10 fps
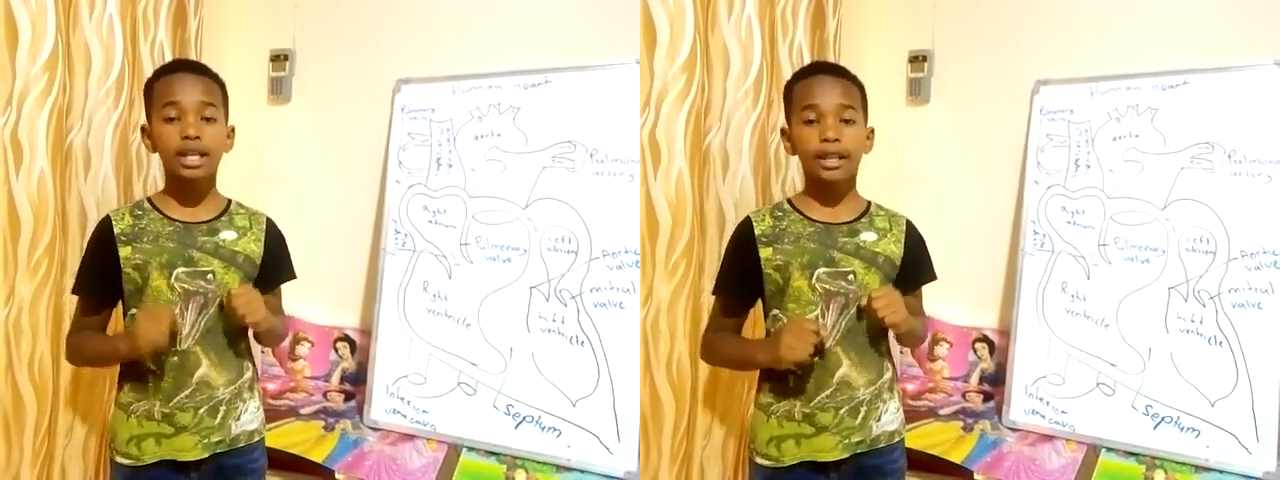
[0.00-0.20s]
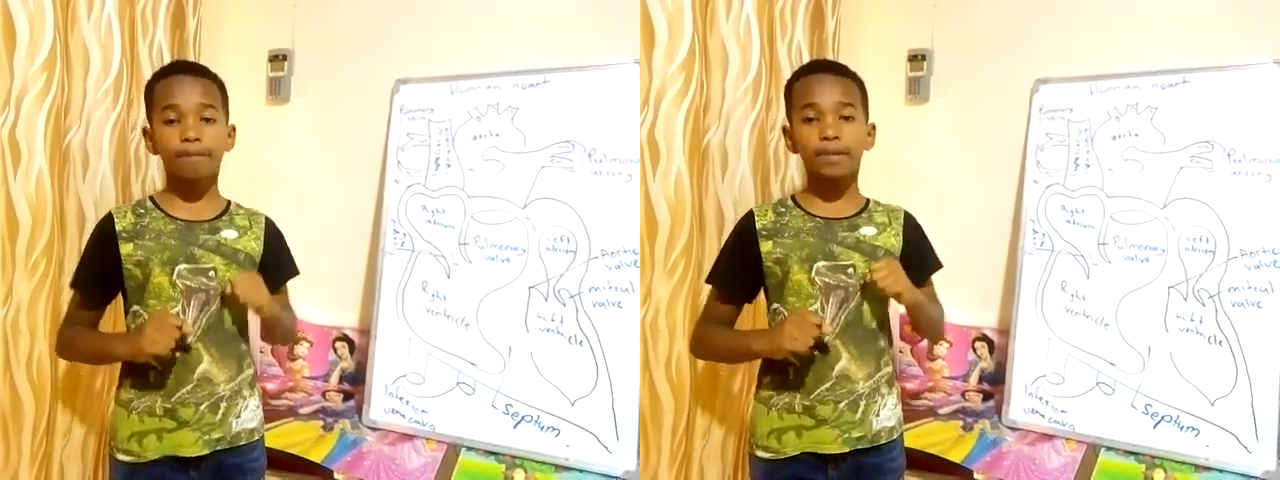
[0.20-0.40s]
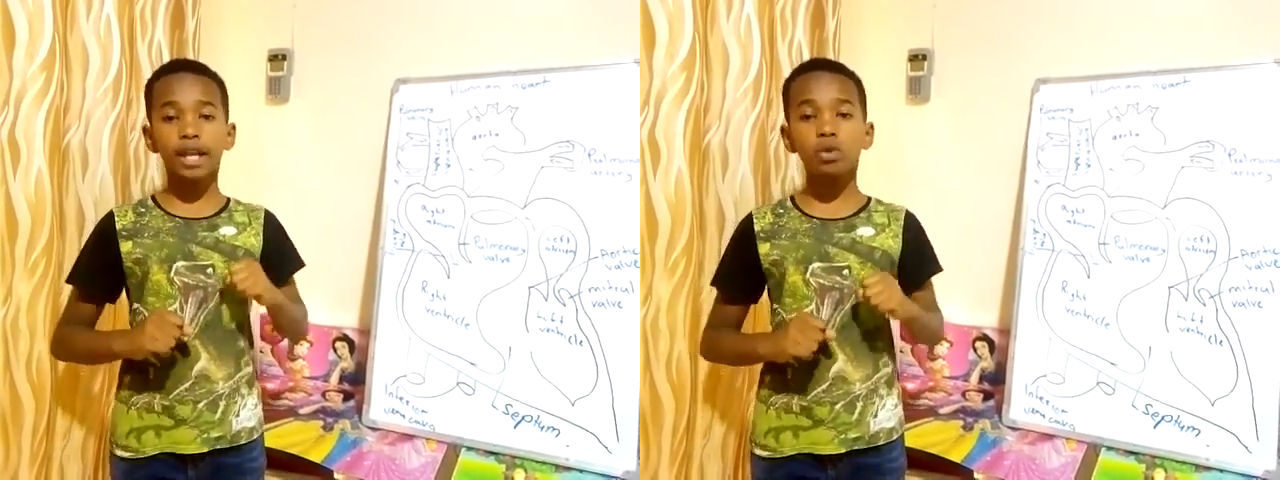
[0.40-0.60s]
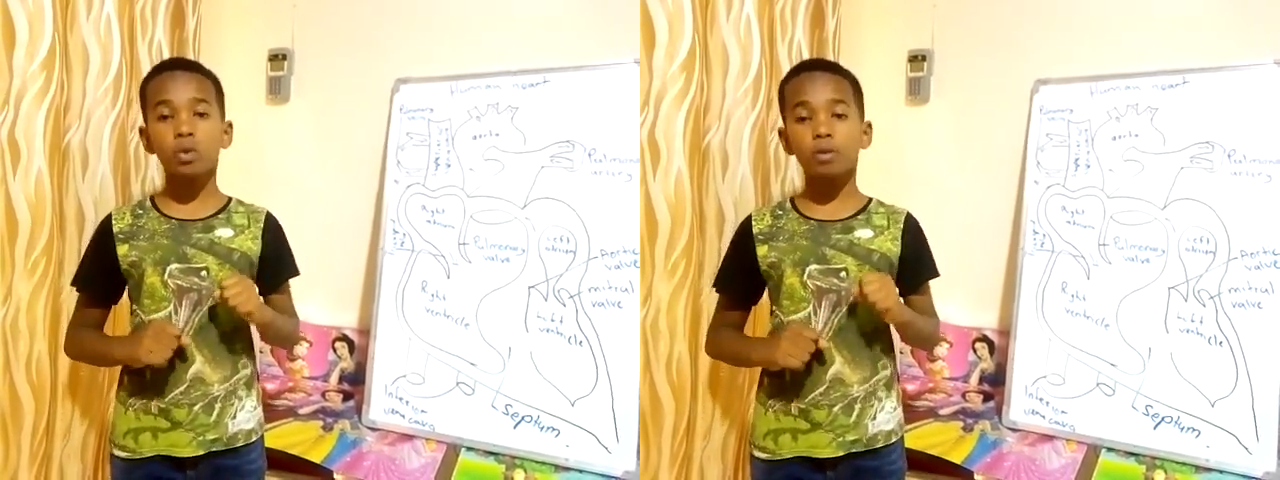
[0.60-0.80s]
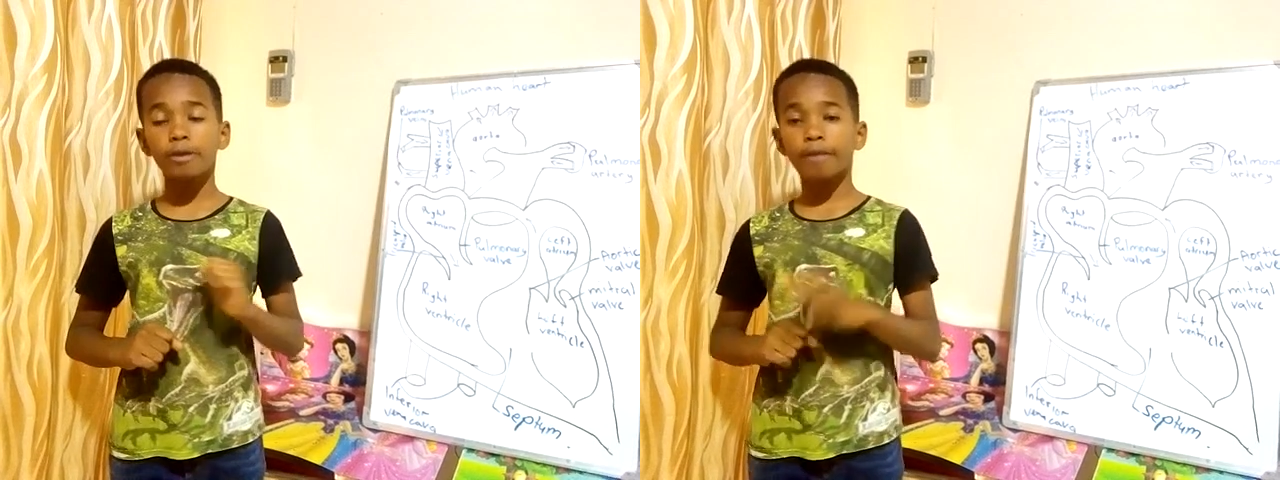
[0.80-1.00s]
the blood
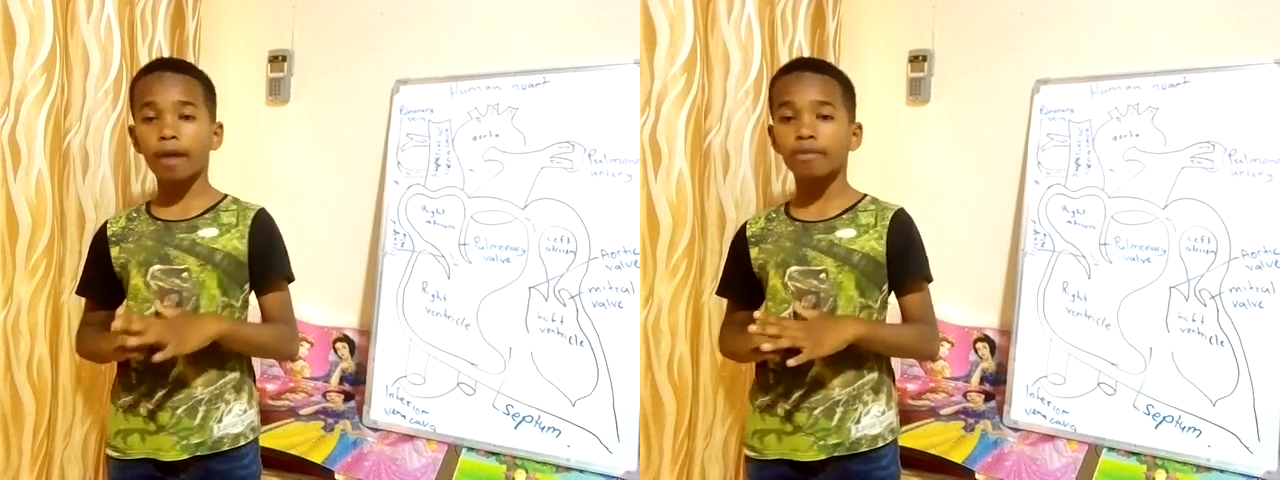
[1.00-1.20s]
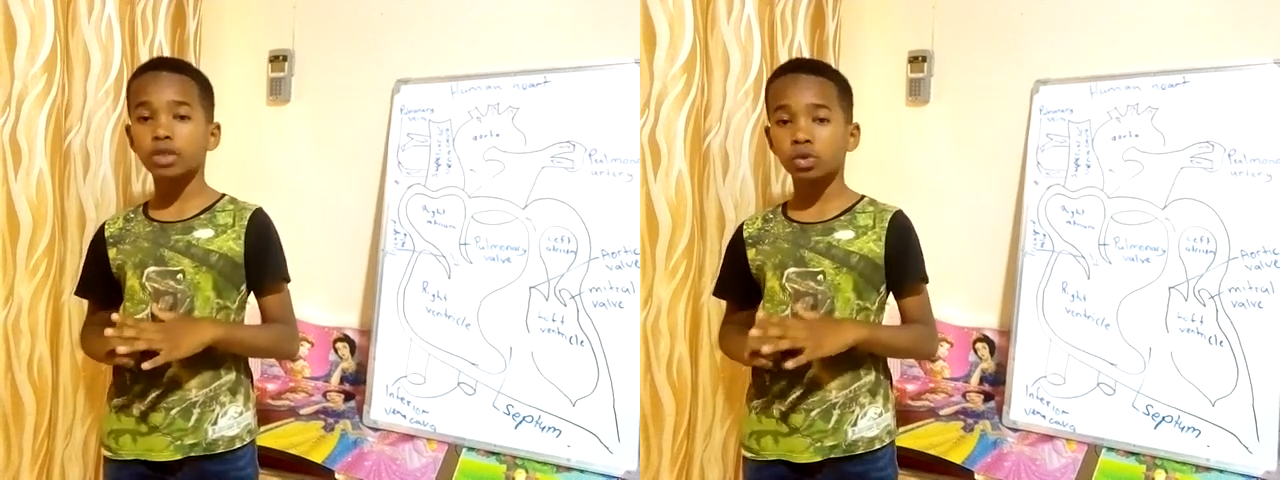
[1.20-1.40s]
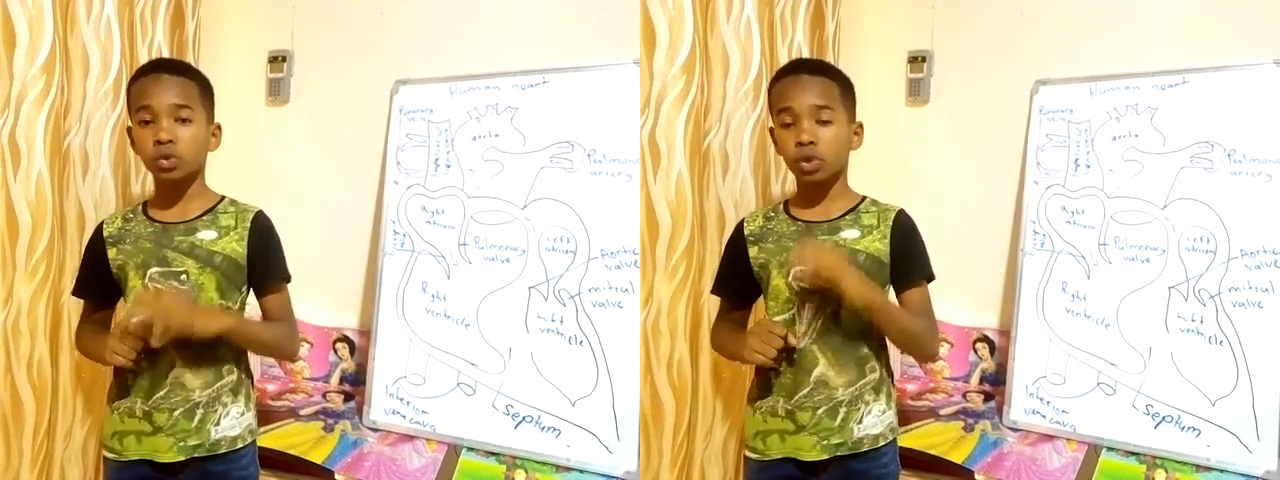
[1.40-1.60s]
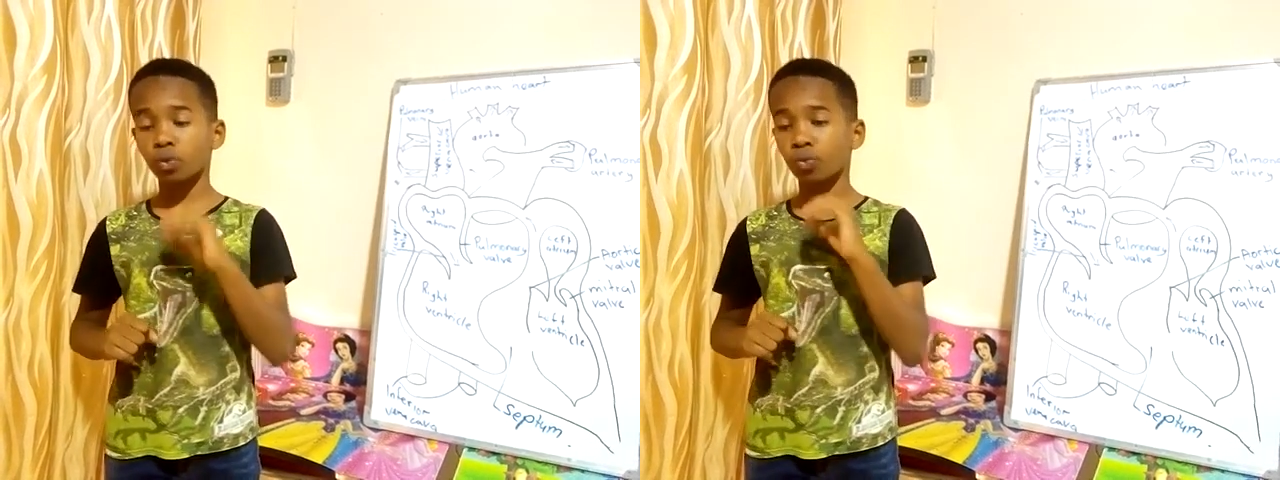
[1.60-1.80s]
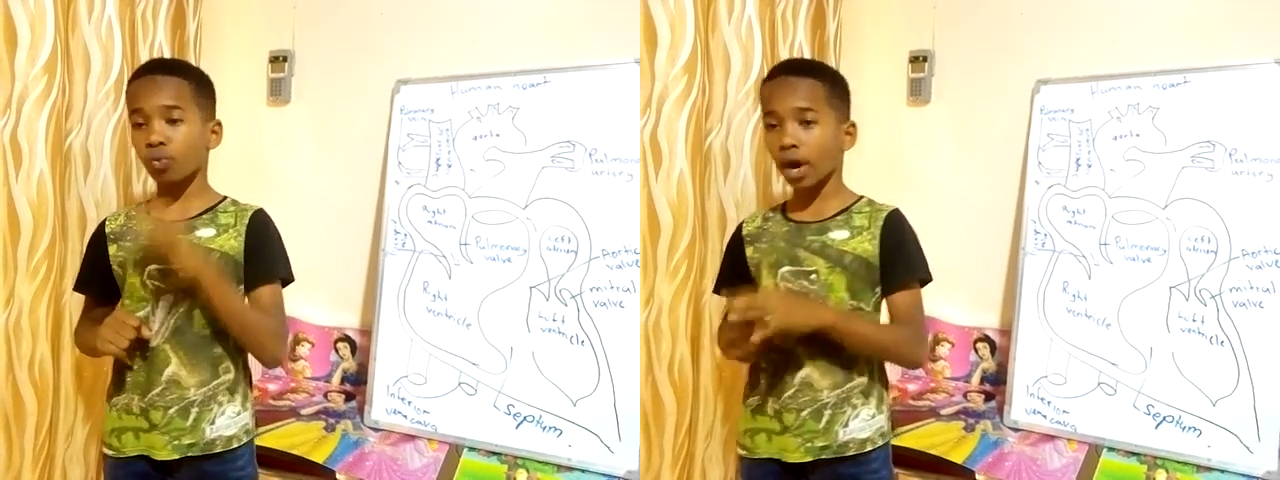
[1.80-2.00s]
will be pumped into the
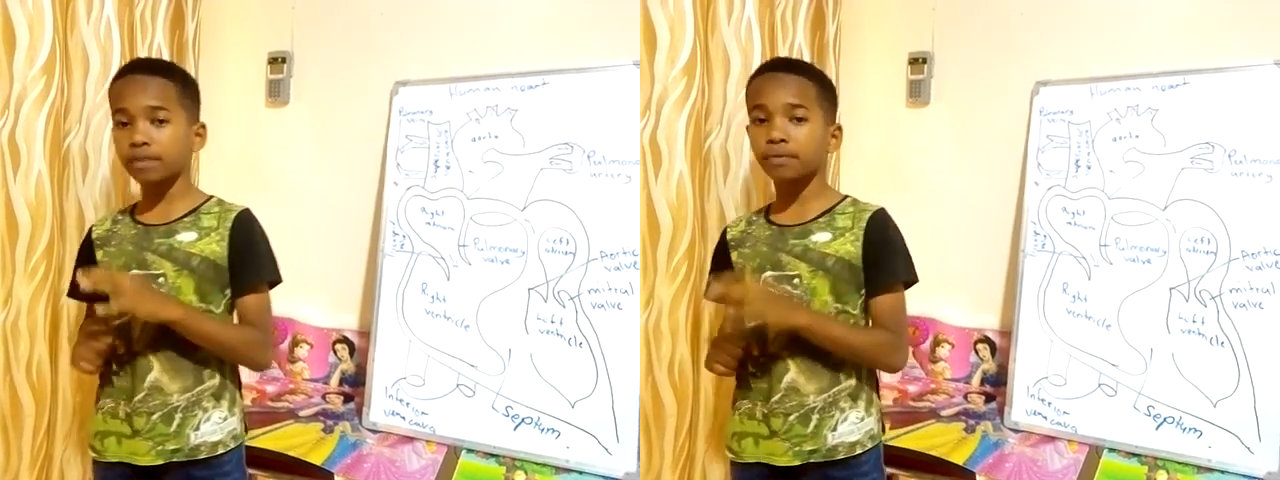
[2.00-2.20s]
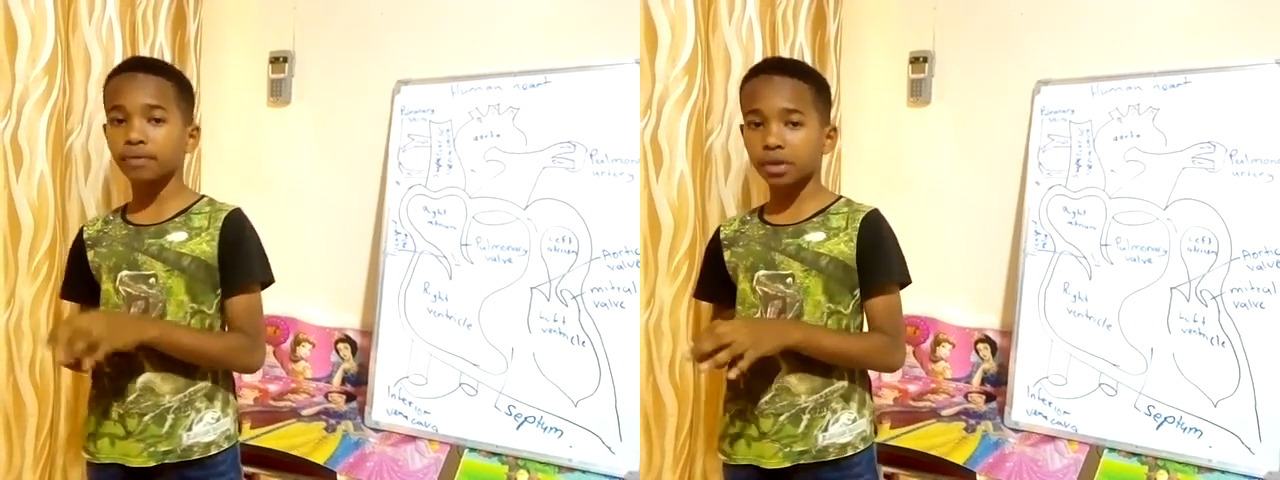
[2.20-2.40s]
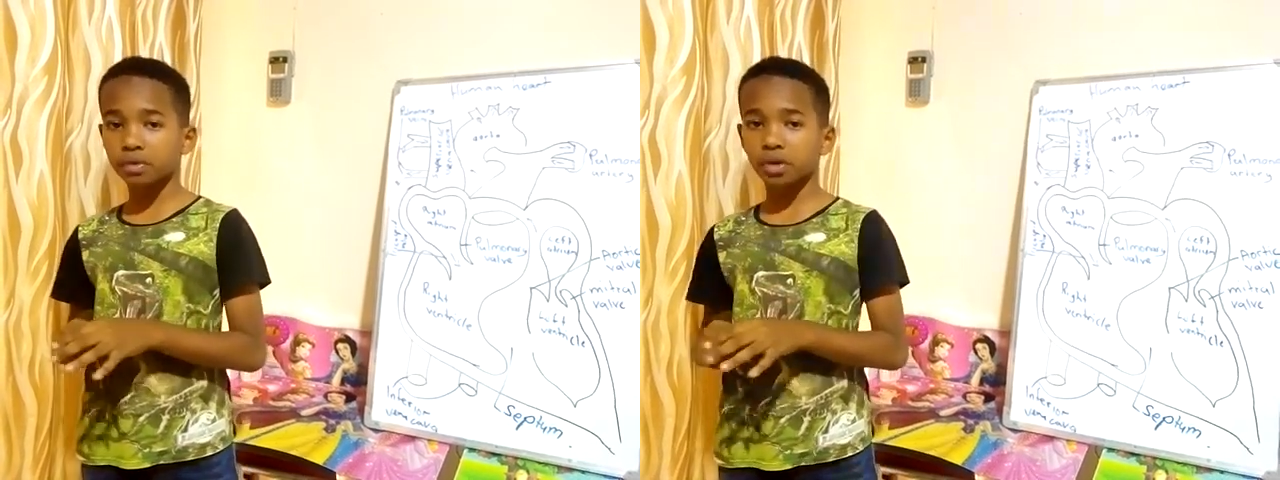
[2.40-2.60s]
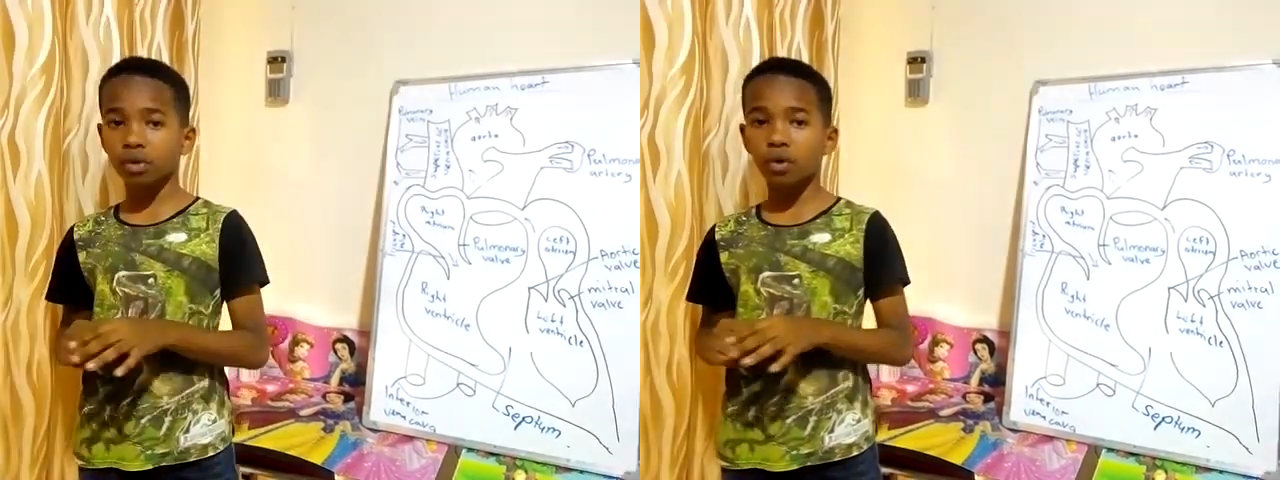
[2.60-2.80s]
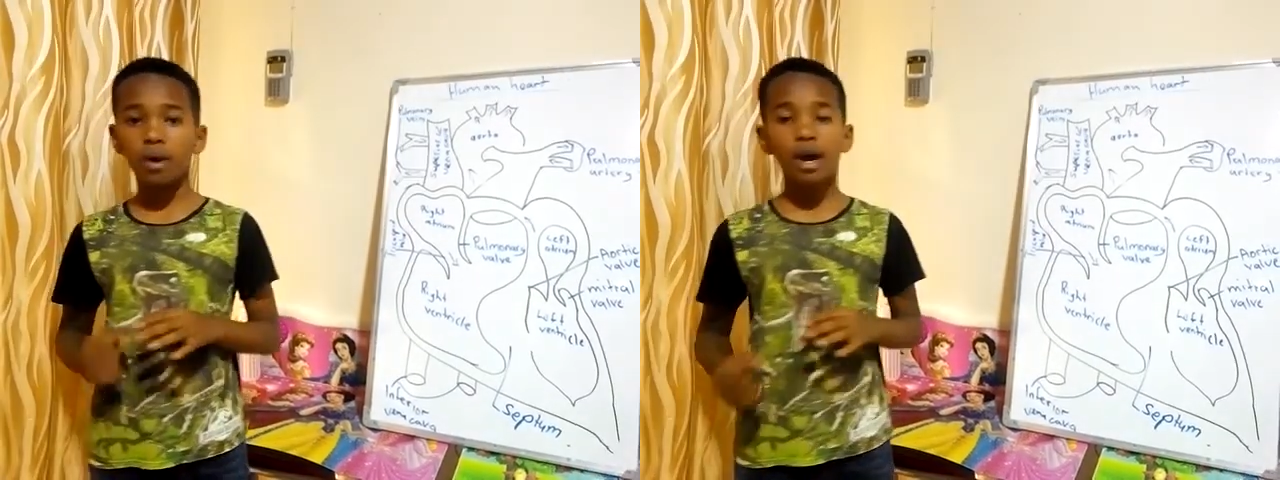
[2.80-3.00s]
right ventricle,